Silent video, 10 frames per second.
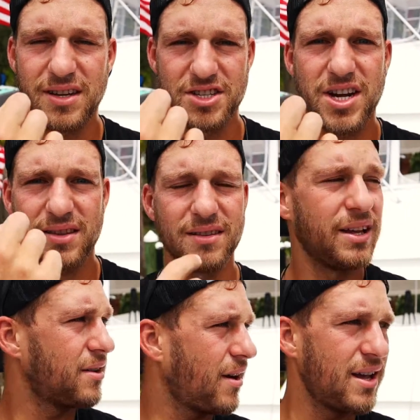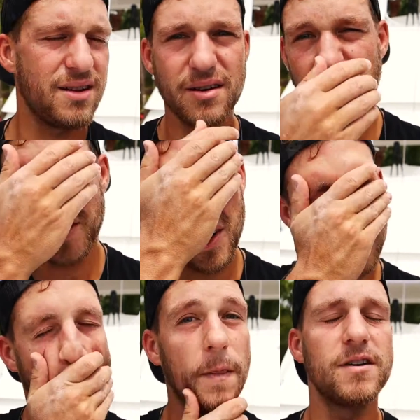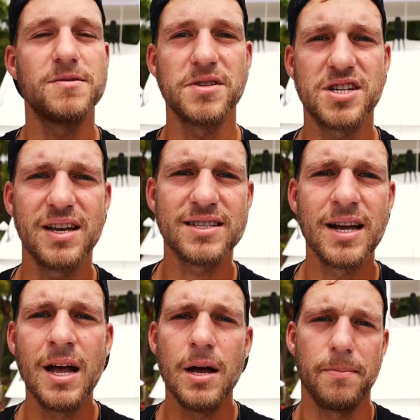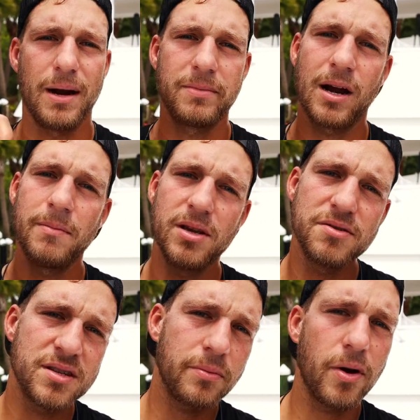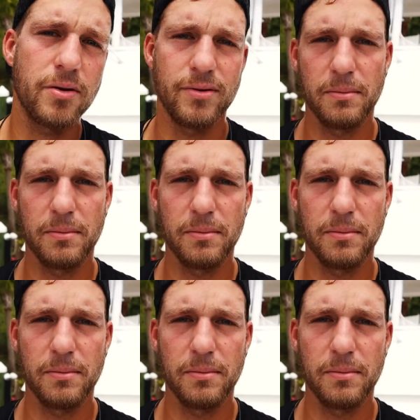You can check the link right here if you don't know these machines, but I'm gonna be using the Rotary.